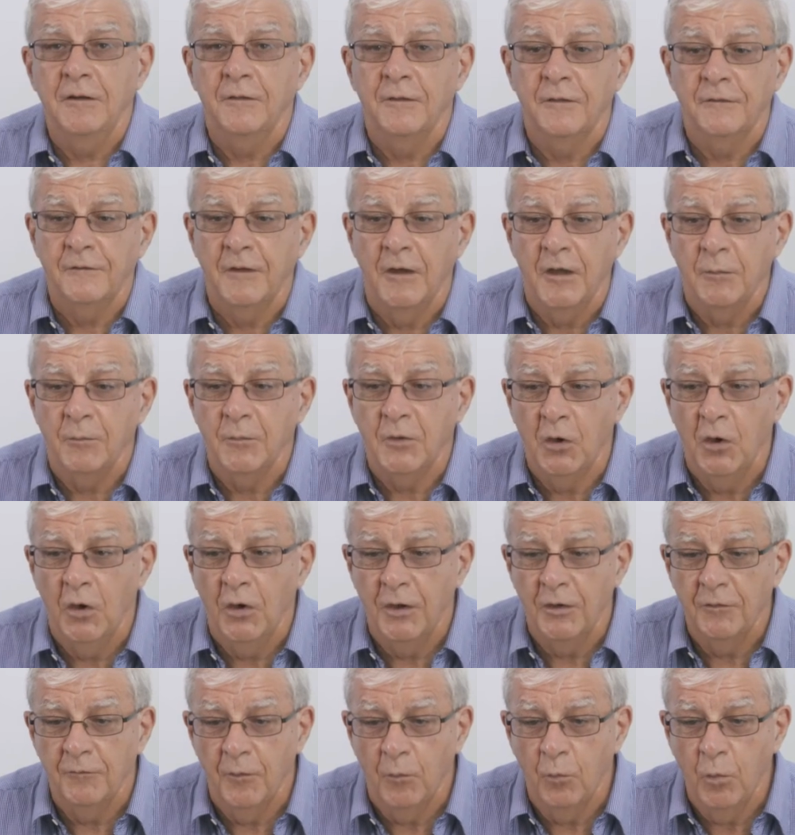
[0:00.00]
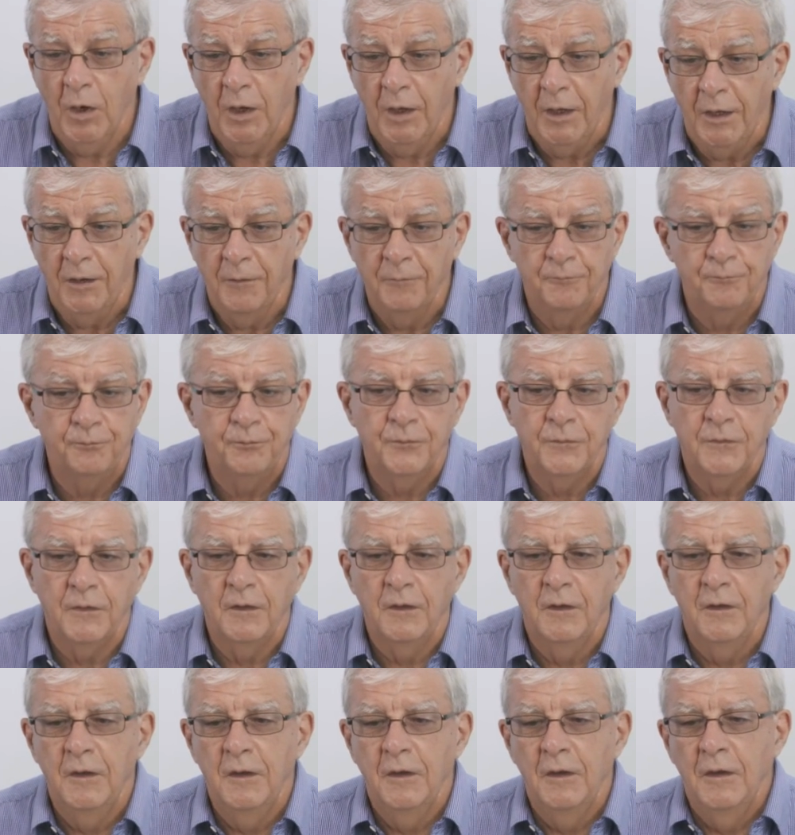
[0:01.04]
the same kind of a way.
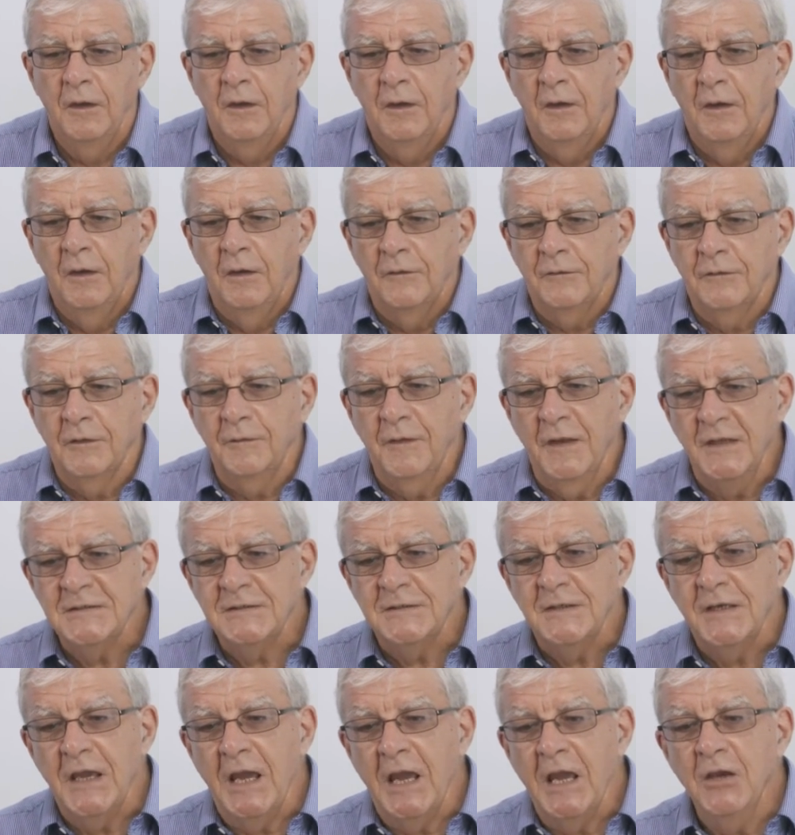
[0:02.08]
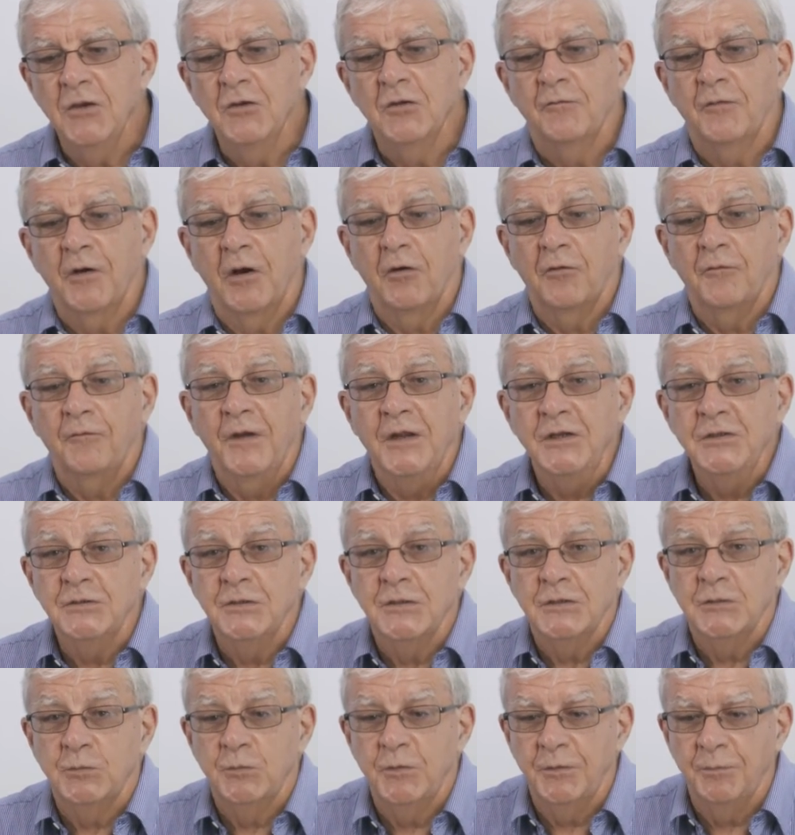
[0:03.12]
So that's the end of our
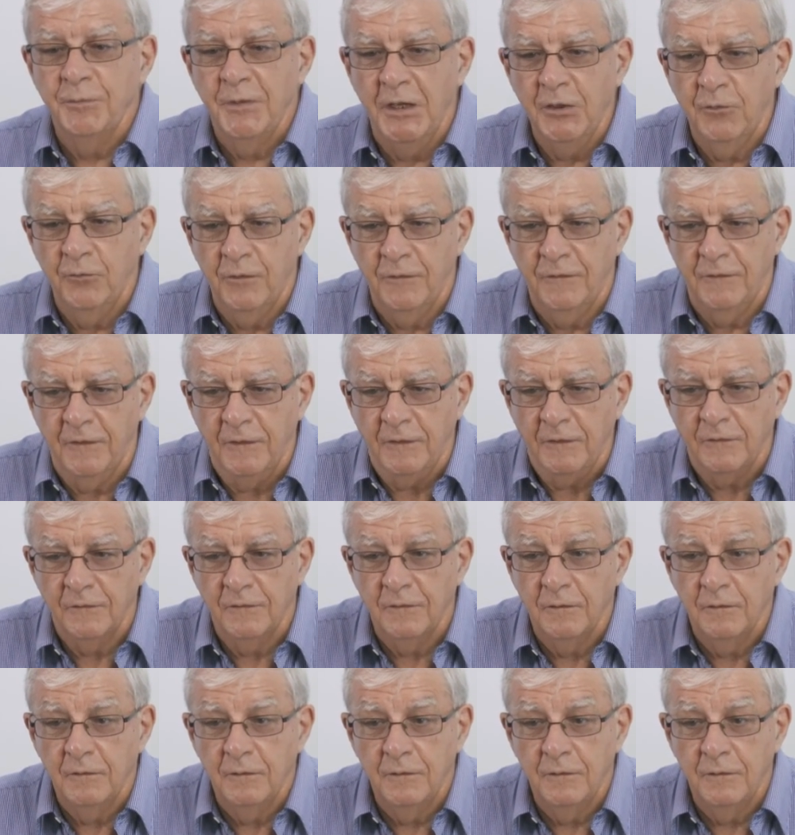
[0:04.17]
adventures with matrices.